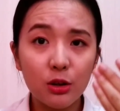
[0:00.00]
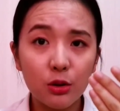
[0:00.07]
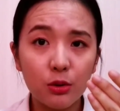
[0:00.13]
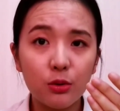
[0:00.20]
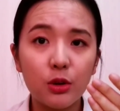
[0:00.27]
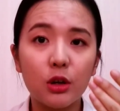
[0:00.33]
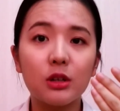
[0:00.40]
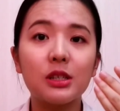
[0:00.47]

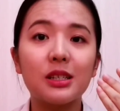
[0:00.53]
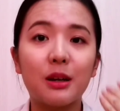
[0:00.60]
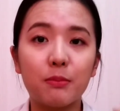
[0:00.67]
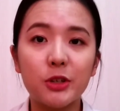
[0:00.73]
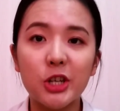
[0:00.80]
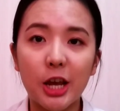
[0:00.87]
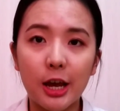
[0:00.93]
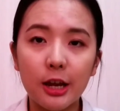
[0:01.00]
to your
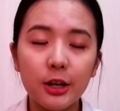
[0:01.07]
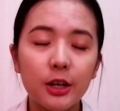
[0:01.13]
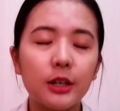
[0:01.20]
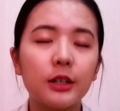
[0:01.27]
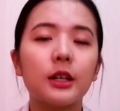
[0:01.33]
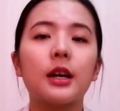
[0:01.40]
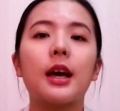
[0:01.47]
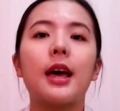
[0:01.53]
subject.
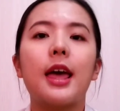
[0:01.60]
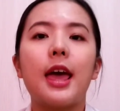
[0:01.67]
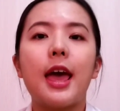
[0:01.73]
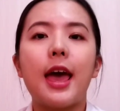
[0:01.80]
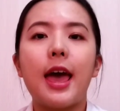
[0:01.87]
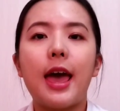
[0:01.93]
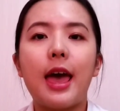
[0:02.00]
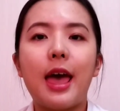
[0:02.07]

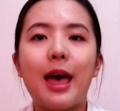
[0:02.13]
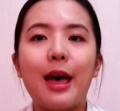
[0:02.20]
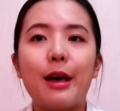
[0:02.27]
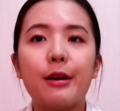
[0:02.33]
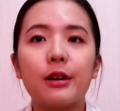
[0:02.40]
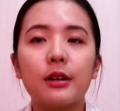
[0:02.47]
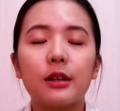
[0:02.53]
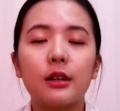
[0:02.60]

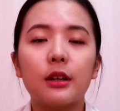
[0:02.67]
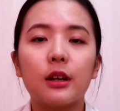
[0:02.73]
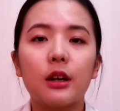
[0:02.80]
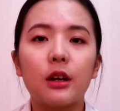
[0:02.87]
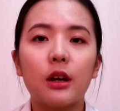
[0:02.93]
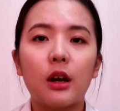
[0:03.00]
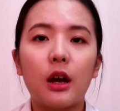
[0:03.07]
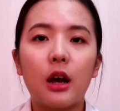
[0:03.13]
And
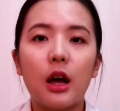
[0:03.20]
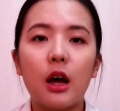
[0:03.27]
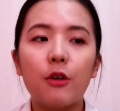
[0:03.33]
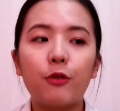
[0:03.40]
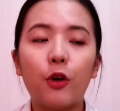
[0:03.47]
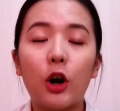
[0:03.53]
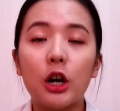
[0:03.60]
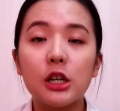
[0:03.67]

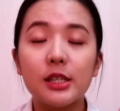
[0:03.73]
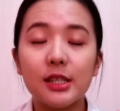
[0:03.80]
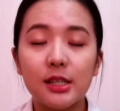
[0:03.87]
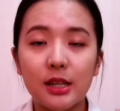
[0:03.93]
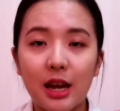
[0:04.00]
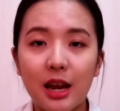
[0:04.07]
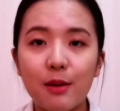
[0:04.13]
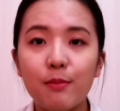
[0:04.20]
for
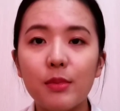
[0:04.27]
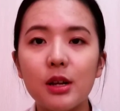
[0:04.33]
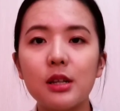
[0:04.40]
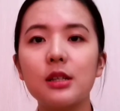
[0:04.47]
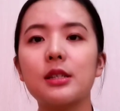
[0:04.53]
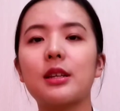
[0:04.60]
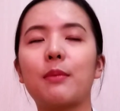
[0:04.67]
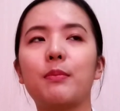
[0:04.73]

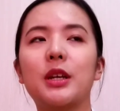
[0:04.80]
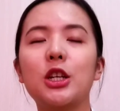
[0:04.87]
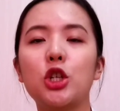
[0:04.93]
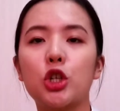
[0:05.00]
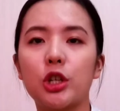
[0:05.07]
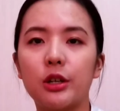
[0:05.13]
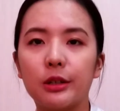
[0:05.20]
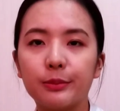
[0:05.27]
assignment
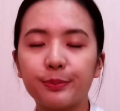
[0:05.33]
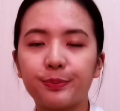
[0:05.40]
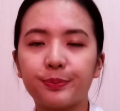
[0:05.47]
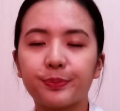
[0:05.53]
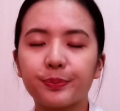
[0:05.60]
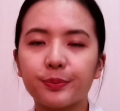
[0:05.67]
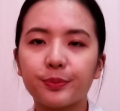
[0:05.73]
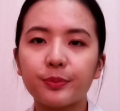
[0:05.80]
submission,
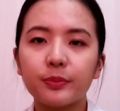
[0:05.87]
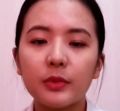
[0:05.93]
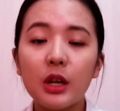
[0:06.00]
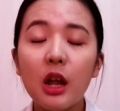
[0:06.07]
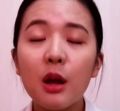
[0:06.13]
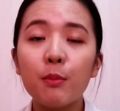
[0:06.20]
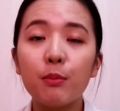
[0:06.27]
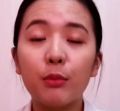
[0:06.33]

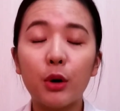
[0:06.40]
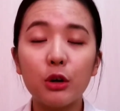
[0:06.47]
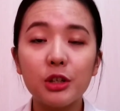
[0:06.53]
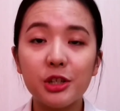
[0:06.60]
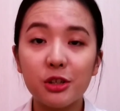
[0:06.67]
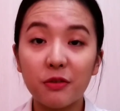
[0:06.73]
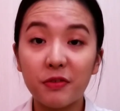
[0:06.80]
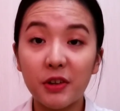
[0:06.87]

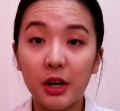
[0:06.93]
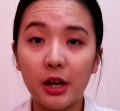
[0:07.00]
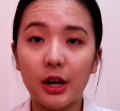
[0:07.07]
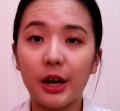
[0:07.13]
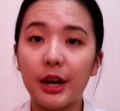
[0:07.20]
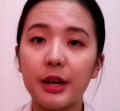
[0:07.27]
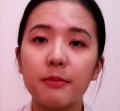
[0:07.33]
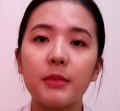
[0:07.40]
most of the
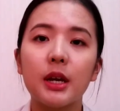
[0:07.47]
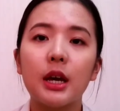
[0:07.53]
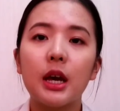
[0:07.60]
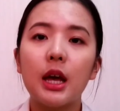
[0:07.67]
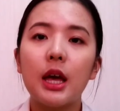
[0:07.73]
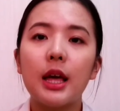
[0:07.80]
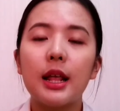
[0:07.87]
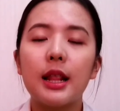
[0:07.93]
time,
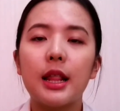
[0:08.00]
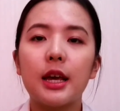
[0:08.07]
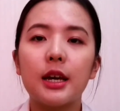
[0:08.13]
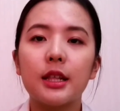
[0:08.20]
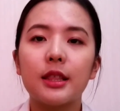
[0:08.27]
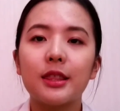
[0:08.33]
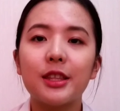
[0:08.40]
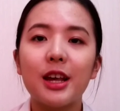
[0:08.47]

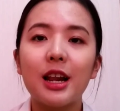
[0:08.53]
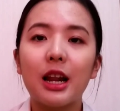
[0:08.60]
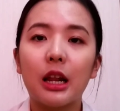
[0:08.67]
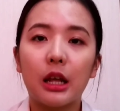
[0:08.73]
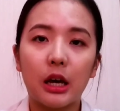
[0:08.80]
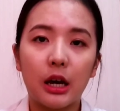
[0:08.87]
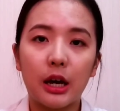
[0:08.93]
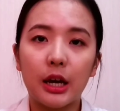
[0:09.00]
the
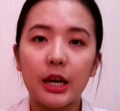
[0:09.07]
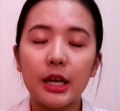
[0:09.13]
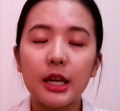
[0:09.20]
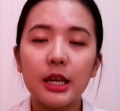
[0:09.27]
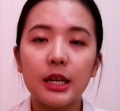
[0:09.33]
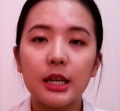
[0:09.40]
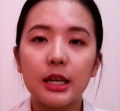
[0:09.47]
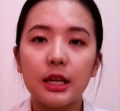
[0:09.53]

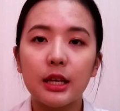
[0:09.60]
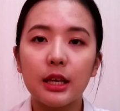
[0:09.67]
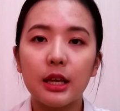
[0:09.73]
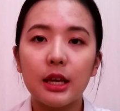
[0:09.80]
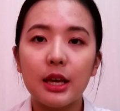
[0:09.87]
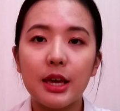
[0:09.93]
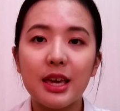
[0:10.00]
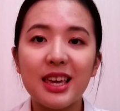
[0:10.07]
deadline
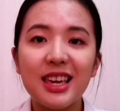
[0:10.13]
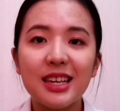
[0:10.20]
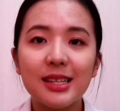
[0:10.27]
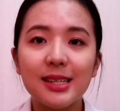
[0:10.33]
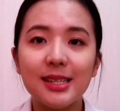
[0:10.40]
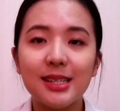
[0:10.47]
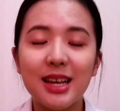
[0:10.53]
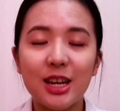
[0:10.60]

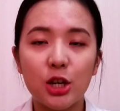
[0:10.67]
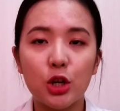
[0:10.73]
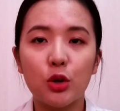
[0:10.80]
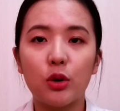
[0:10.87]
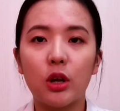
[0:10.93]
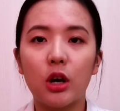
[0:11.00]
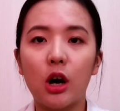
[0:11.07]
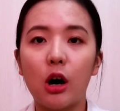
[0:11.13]
is set
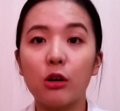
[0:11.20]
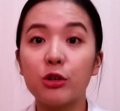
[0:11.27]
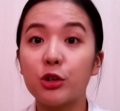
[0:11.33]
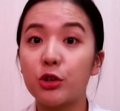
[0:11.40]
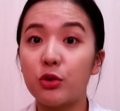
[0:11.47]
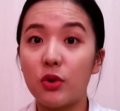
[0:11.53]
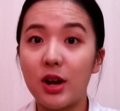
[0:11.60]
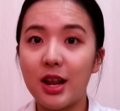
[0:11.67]
to the
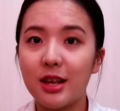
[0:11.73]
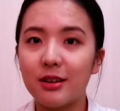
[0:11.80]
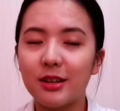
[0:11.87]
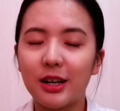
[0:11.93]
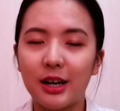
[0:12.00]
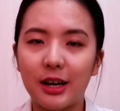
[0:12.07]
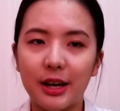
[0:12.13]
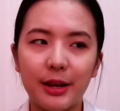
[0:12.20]
Australian
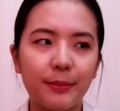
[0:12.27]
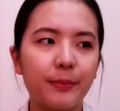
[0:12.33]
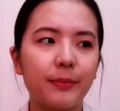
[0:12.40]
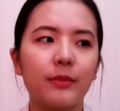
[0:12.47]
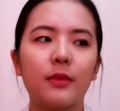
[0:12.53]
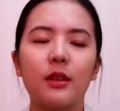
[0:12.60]
time.